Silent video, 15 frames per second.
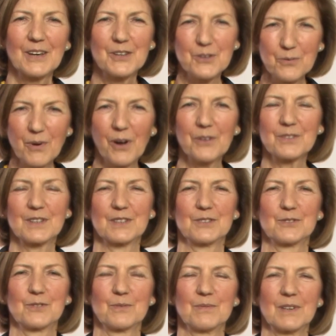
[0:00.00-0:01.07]
you want
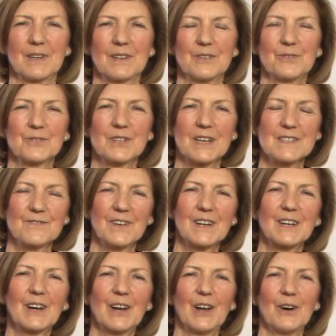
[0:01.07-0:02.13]
it to be. You're just very
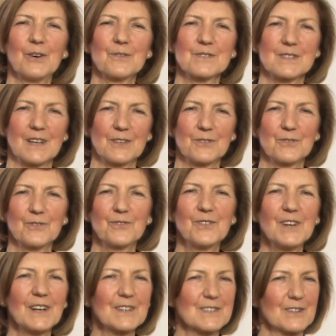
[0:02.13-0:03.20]
close and you
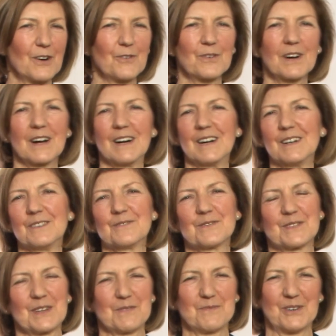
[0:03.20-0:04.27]
feel so
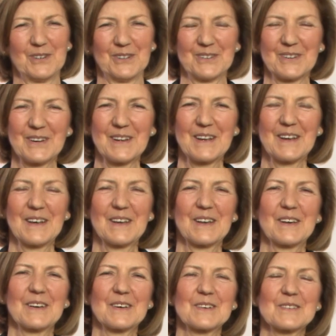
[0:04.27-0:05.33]
comfortable.
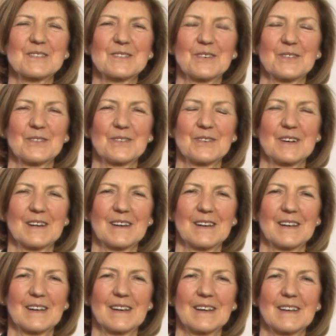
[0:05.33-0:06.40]
Uh, so
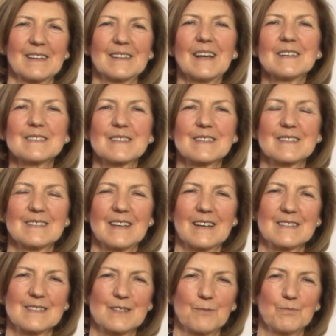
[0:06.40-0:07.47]
that's,
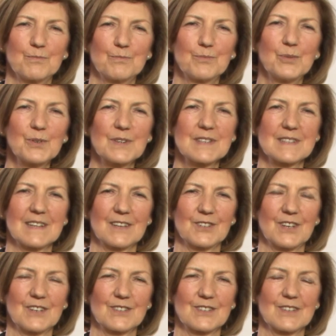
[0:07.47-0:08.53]
that's the book
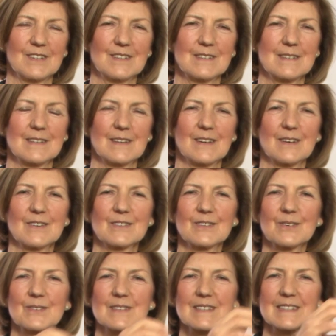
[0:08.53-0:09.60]
suggestions.
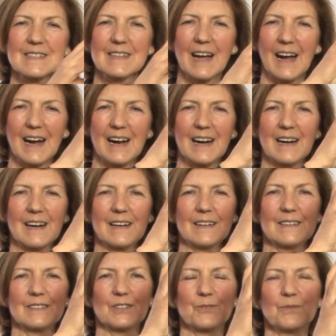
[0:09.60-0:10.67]
So
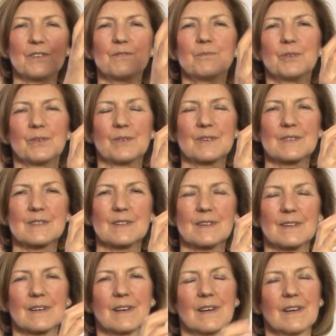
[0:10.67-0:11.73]
start with books. Uh,